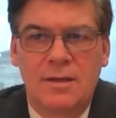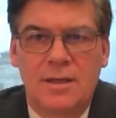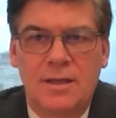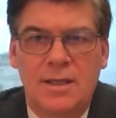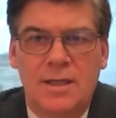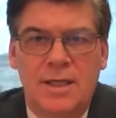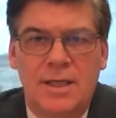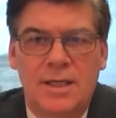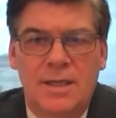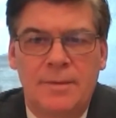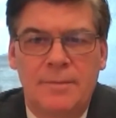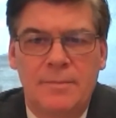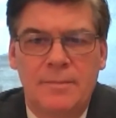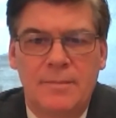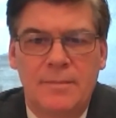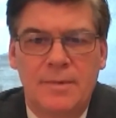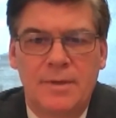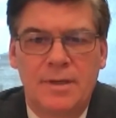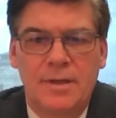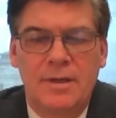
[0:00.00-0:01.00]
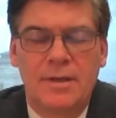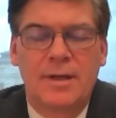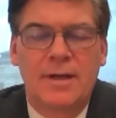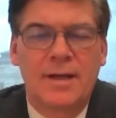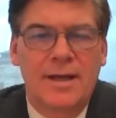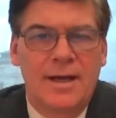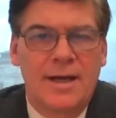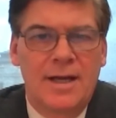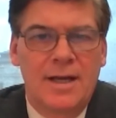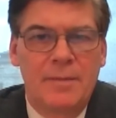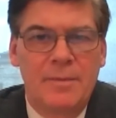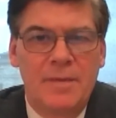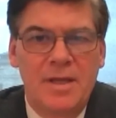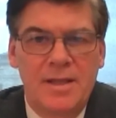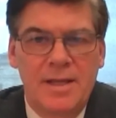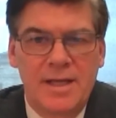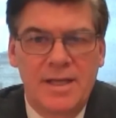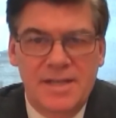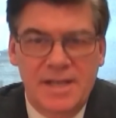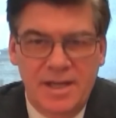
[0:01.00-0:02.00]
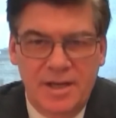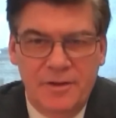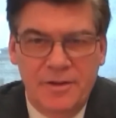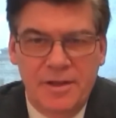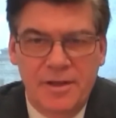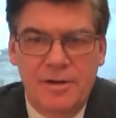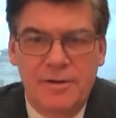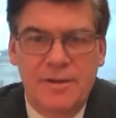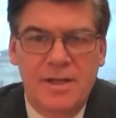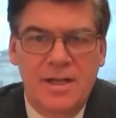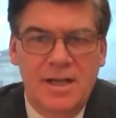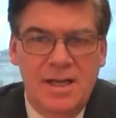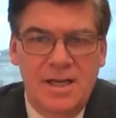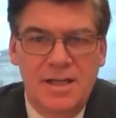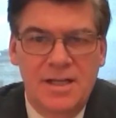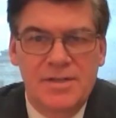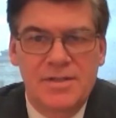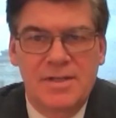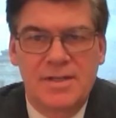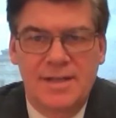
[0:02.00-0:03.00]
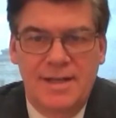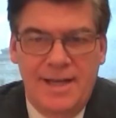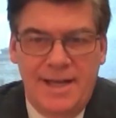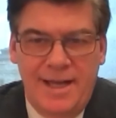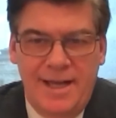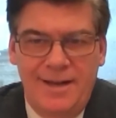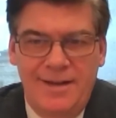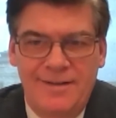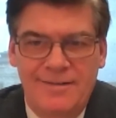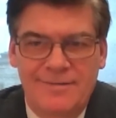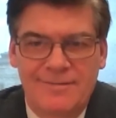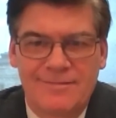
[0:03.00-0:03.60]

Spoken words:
an economy that's healthier than it is today.